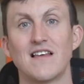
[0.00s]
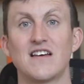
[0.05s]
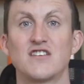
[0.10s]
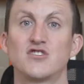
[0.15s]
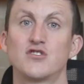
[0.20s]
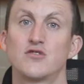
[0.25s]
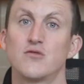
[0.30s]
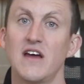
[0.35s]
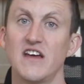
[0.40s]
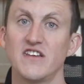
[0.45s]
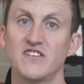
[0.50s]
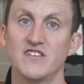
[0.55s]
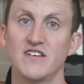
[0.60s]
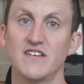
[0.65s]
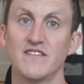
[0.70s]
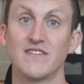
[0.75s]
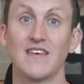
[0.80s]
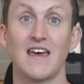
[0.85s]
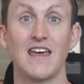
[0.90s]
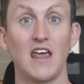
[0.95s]
/
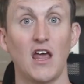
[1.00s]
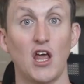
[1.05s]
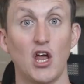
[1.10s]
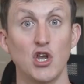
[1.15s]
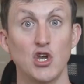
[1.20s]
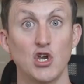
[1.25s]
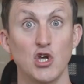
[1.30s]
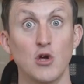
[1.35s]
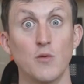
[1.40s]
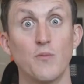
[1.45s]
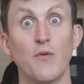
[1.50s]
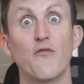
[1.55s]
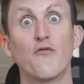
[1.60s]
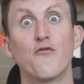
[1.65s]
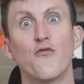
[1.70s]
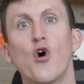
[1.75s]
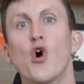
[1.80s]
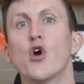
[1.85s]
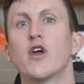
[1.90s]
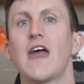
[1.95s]
stretches that you can do
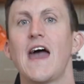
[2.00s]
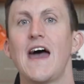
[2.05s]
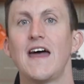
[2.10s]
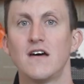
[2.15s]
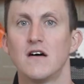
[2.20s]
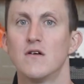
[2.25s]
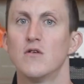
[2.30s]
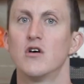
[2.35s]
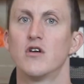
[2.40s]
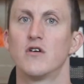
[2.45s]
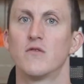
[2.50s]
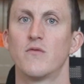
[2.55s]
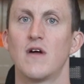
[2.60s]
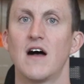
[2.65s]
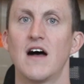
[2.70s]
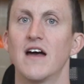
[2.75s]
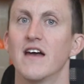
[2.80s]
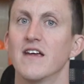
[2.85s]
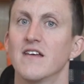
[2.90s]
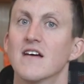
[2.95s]
before you head out on a
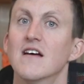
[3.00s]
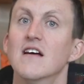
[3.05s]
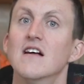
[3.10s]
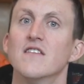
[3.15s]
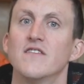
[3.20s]
ride